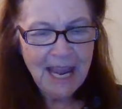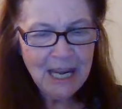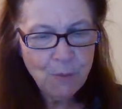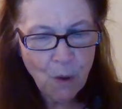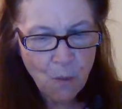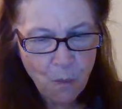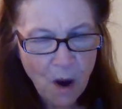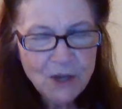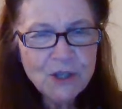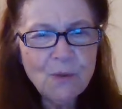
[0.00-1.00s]
He will
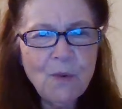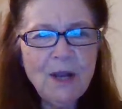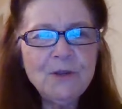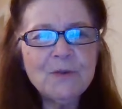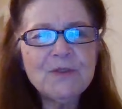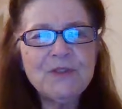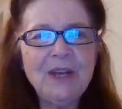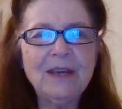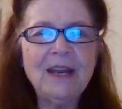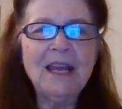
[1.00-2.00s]
wash away your
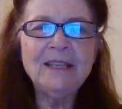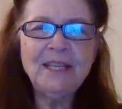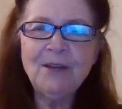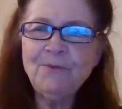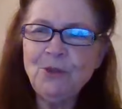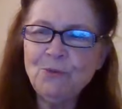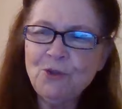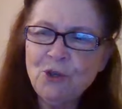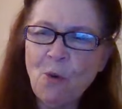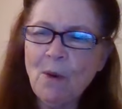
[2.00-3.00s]
sin and give you
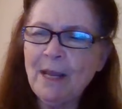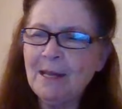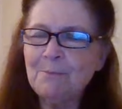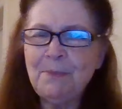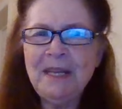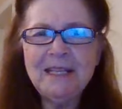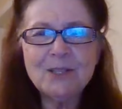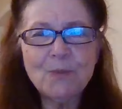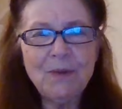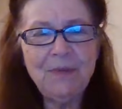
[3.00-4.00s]
joy and
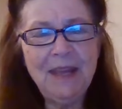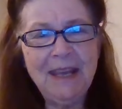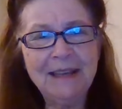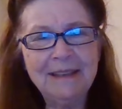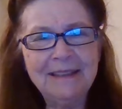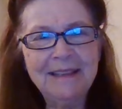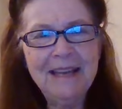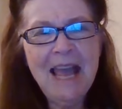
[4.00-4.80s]
peace within.